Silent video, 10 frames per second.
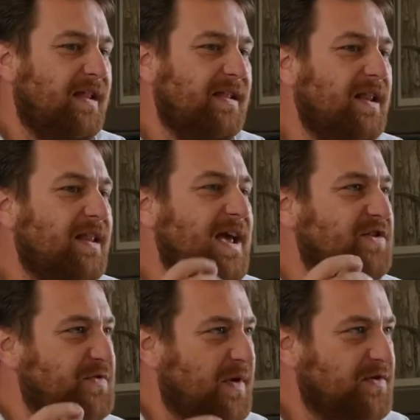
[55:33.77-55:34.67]
little
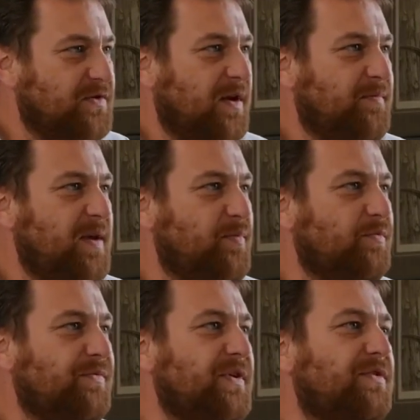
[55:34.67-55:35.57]
extra so that
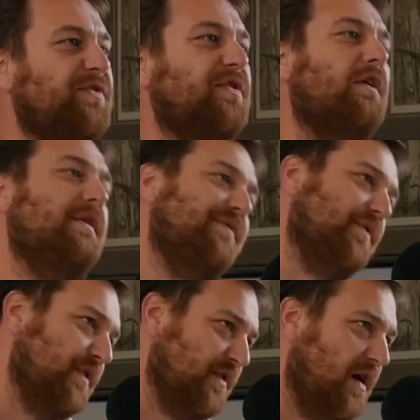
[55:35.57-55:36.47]
people feel sorry
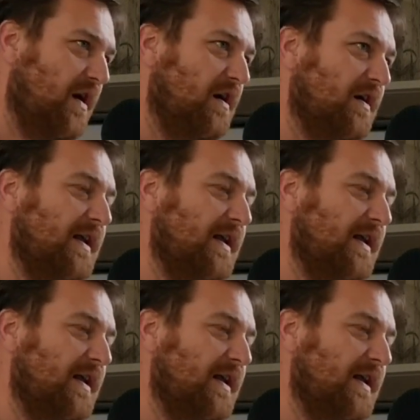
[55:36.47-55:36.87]
for the dog